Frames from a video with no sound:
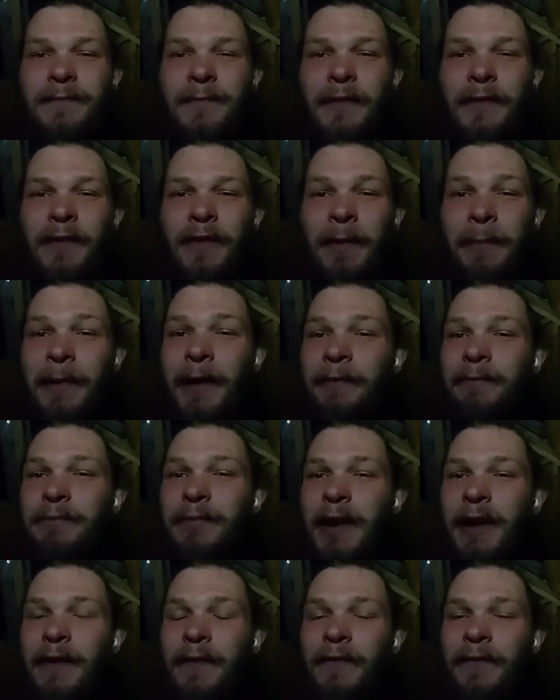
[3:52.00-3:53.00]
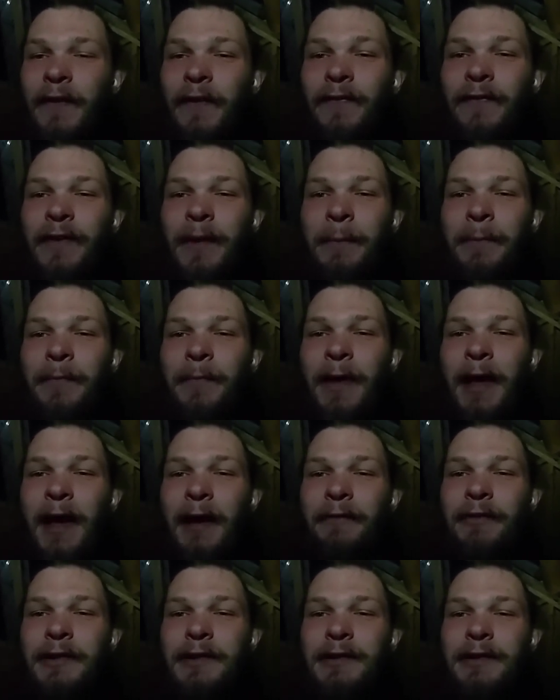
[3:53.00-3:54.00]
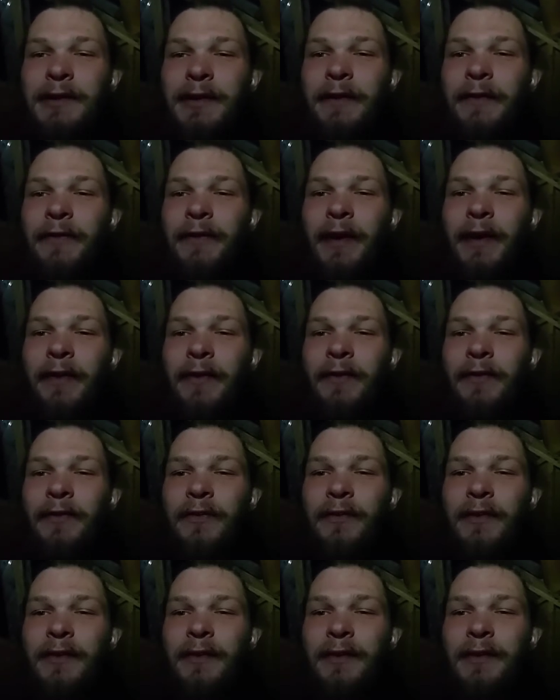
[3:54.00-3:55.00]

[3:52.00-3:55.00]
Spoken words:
Some have brains and some haven't, he says.